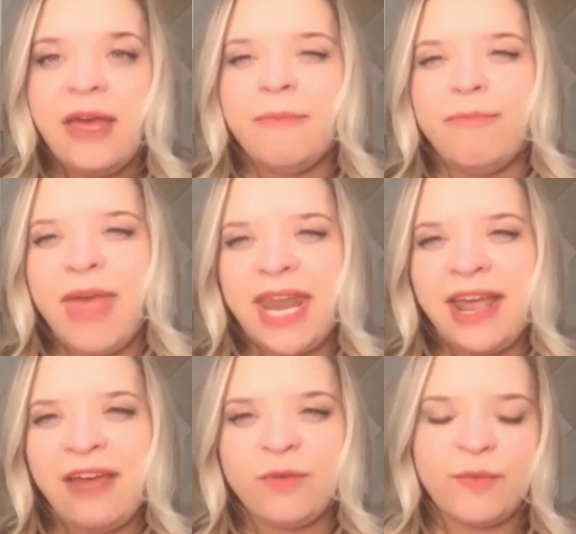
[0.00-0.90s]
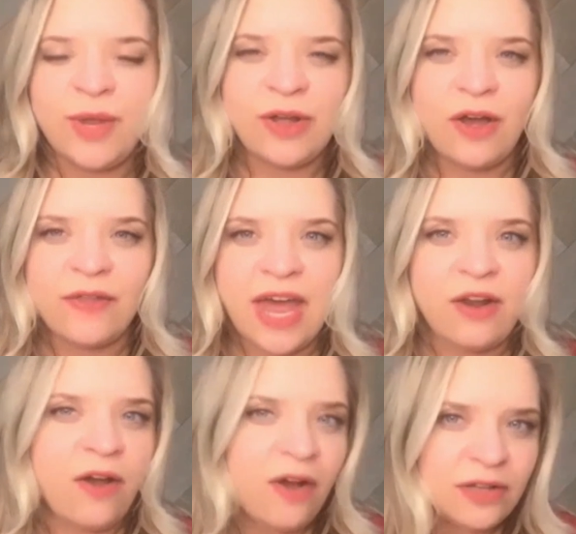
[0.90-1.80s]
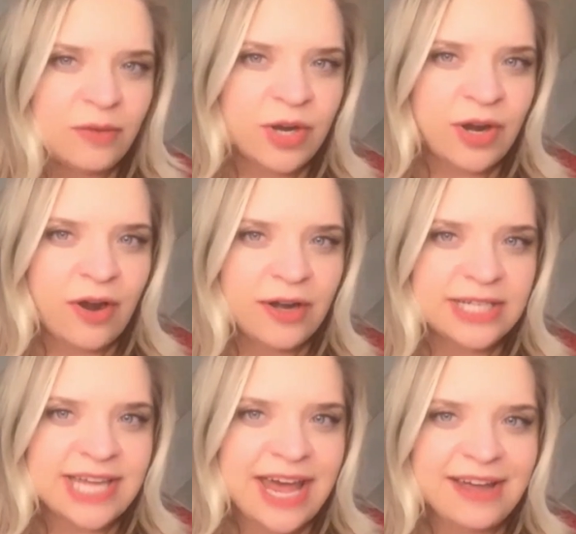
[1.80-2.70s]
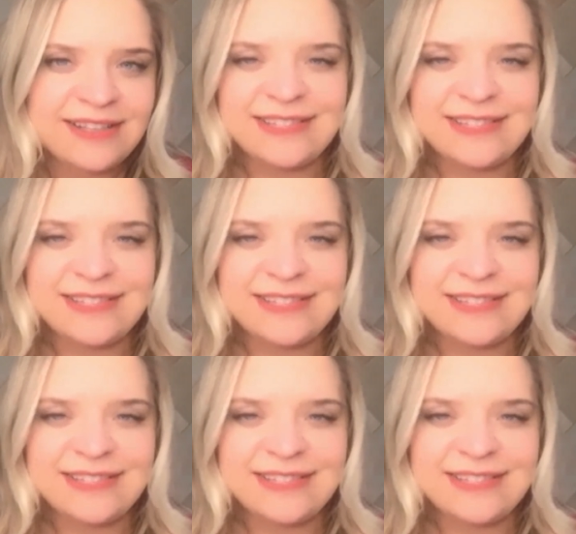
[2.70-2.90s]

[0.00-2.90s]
men have what we call that Hollywood heart attack.